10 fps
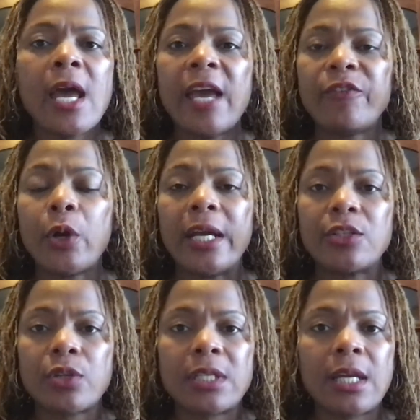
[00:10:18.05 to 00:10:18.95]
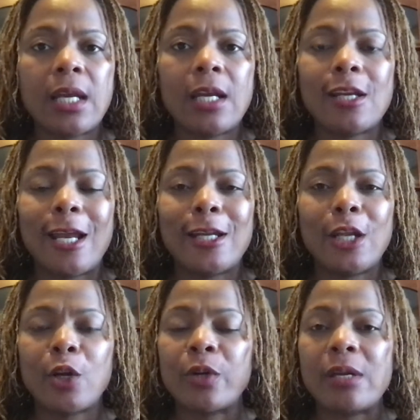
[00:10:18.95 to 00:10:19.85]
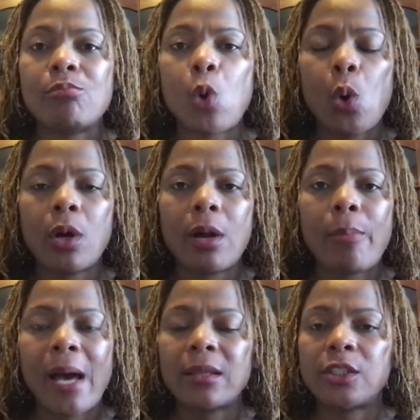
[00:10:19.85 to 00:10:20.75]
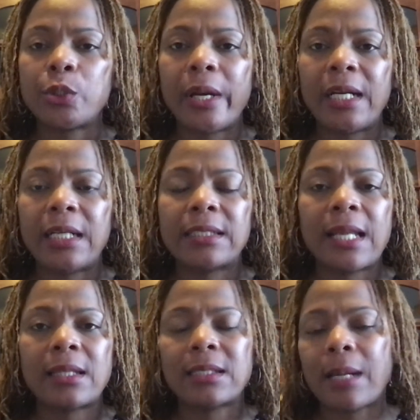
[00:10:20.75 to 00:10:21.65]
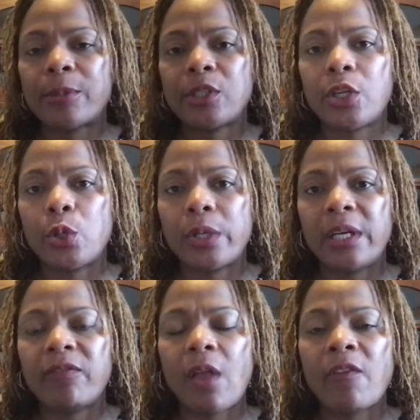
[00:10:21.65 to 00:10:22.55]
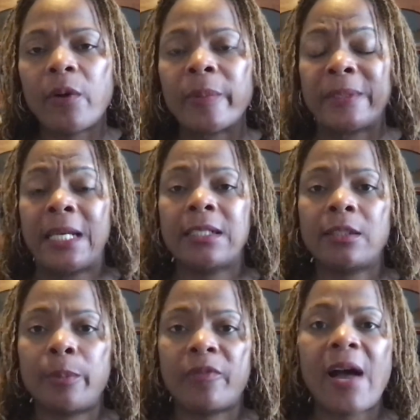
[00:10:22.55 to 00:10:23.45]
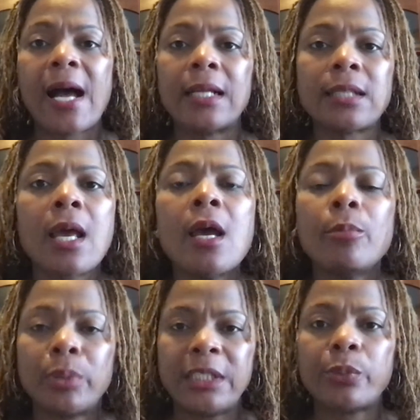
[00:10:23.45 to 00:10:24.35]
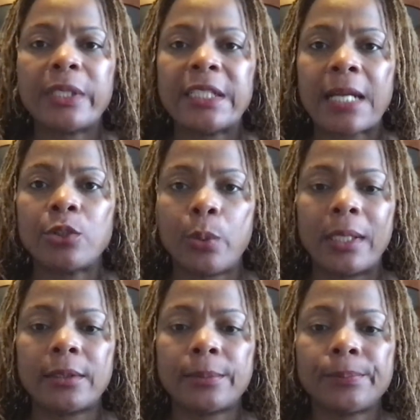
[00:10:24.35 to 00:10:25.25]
if you're interested in learning more about the trainings that the Cybersecurity of Law Firm of Texas provides, please reach out to us.